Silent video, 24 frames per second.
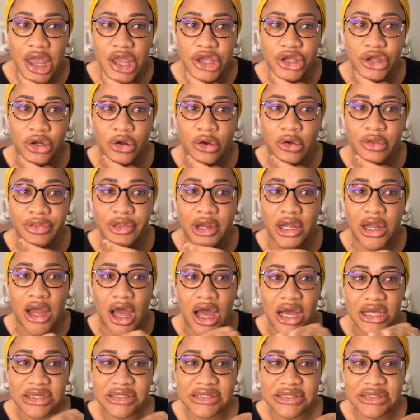The
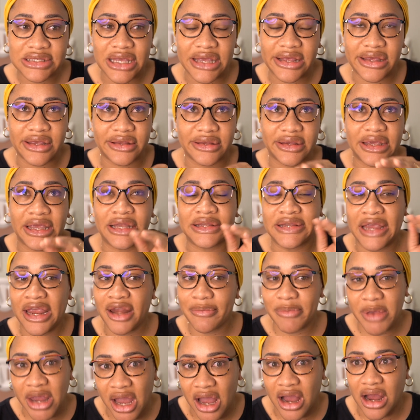loss, it
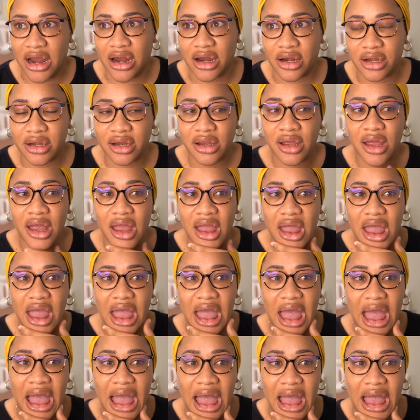hit me hard,
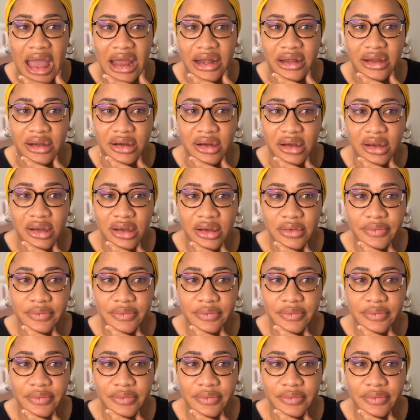and